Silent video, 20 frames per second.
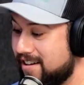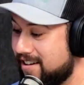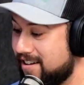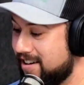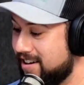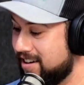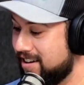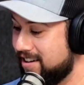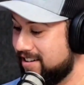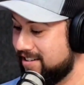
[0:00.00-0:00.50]

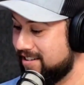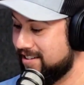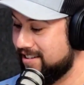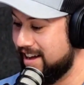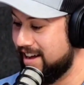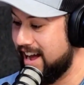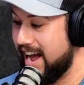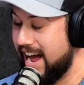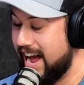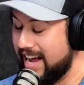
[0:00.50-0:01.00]
uh
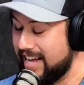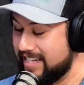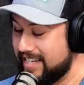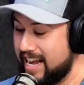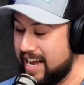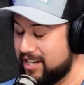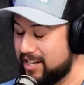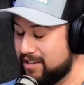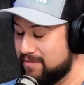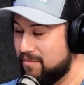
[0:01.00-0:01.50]

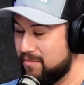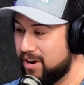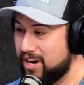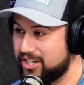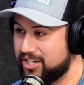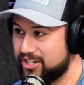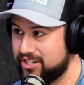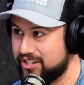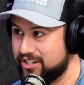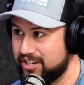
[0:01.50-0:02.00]
has as
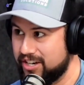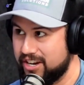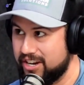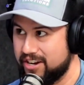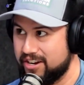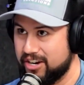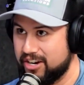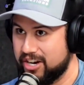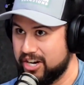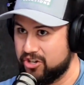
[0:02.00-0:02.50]
much
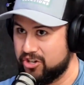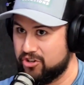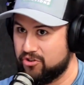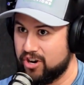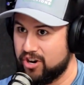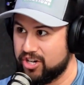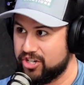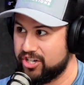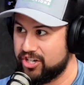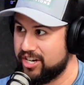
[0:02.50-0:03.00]
oh.
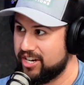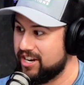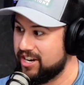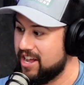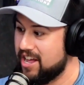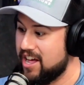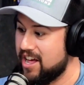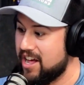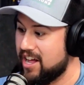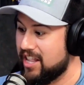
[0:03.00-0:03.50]

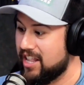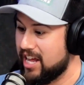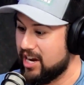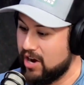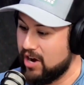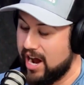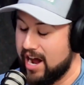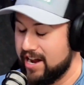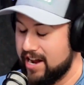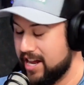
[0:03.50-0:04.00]
construction
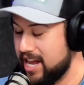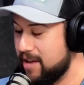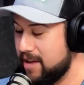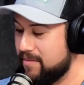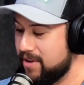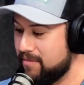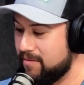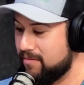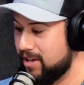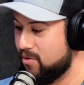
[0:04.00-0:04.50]
like uh, and
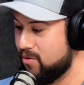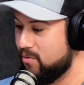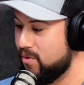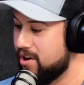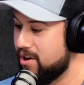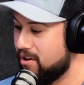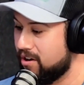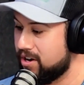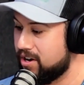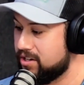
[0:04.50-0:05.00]
keeping up like
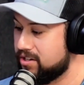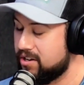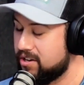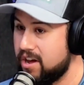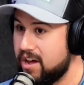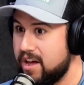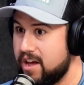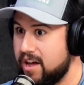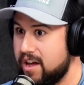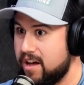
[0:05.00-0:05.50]
we are because
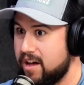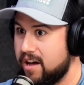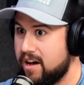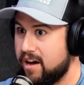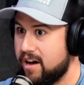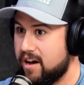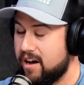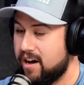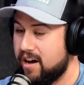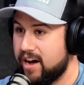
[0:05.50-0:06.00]

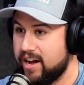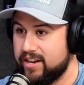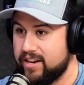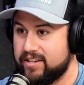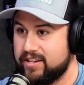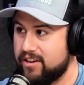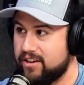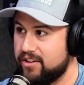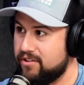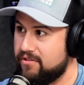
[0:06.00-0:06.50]
no. i
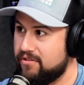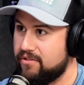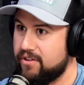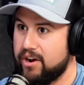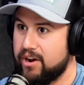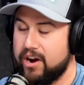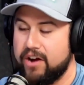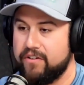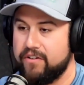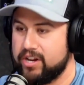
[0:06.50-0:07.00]
tell
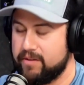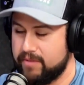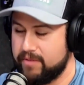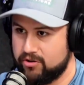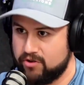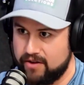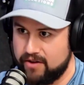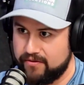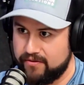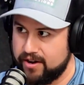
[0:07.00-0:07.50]
you every time
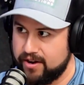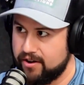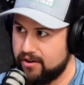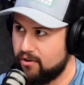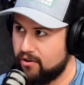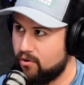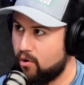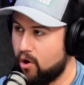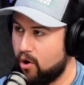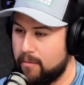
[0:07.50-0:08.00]
i drive
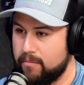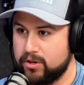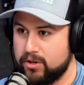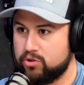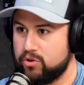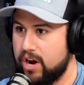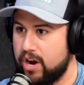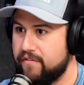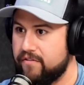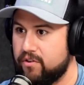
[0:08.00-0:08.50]
here or i'm
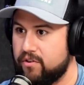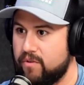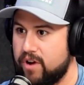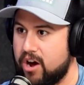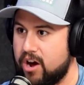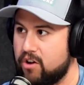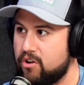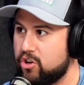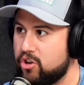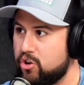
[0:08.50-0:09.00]
just driving
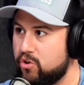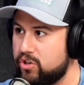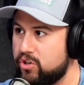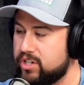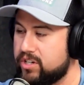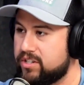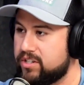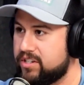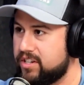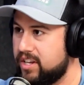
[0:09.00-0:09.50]
around you
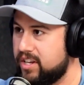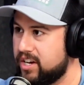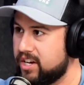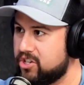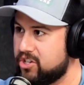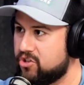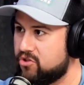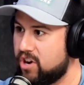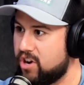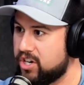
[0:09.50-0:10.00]
just see
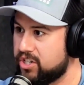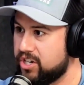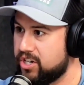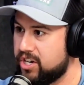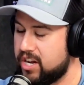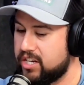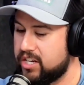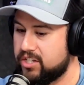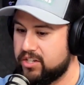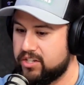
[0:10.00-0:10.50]

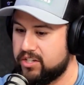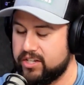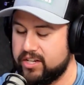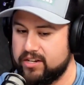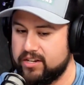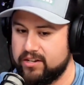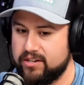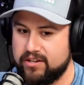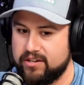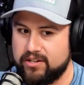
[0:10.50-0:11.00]
construction not just
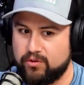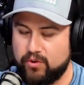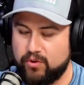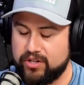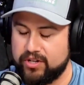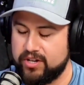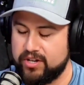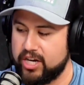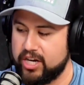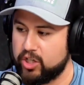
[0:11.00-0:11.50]
in
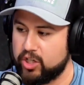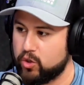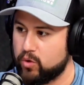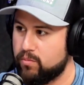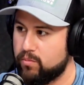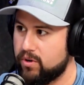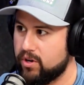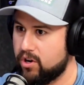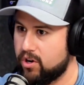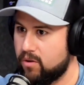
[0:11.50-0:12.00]

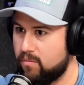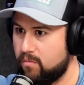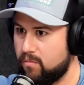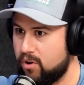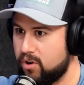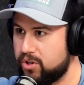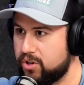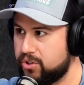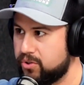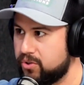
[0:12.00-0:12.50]
residential but
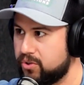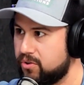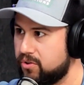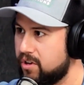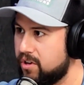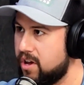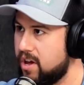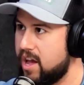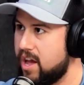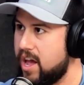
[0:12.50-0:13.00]

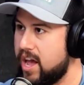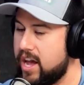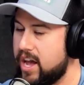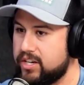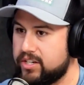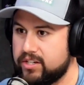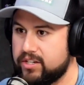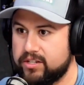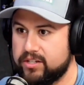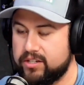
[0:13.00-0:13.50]
commercial
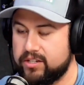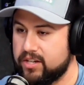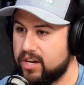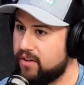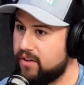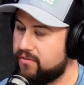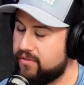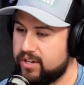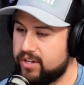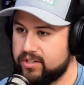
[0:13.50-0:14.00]
and just
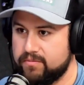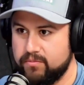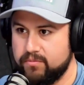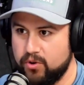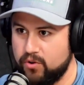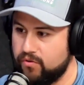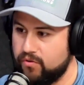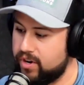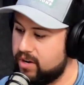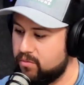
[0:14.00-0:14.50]
stuff is
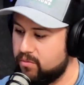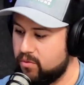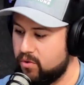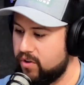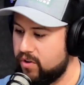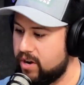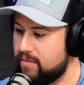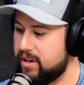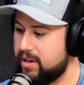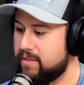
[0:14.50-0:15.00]
moving and
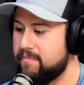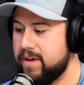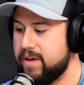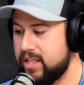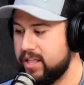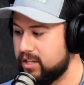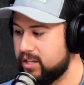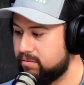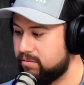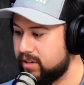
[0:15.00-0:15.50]
moving i'm like
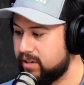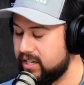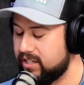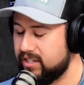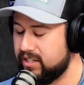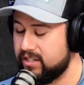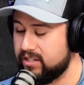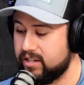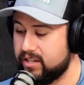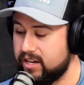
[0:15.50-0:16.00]
man this
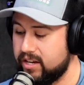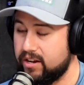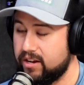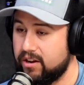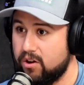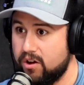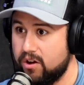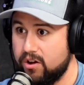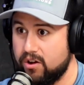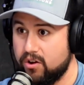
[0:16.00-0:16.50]
place is like
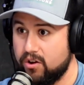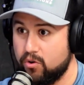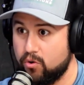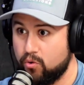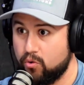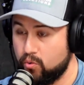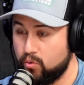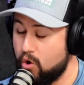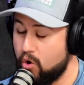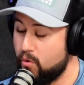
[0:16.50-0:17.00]

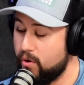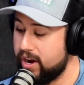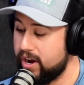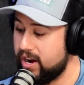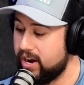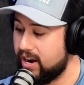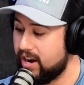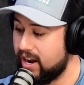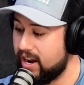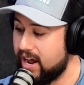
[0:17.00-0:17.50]

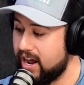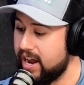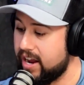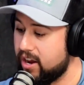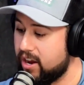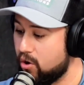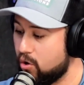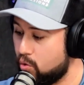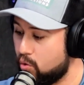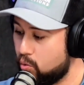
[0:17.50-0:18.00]
growing
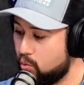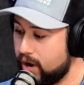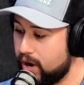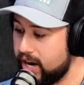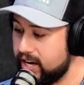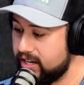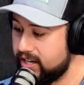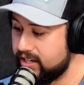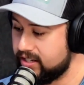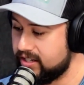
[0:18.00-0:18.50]
like
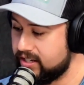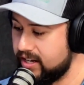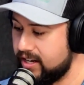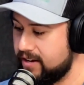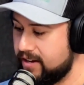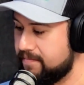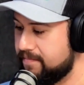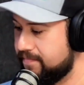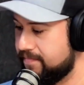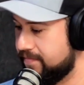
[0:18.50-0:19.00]

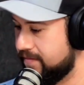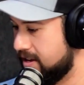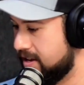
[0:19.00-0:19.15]
crazy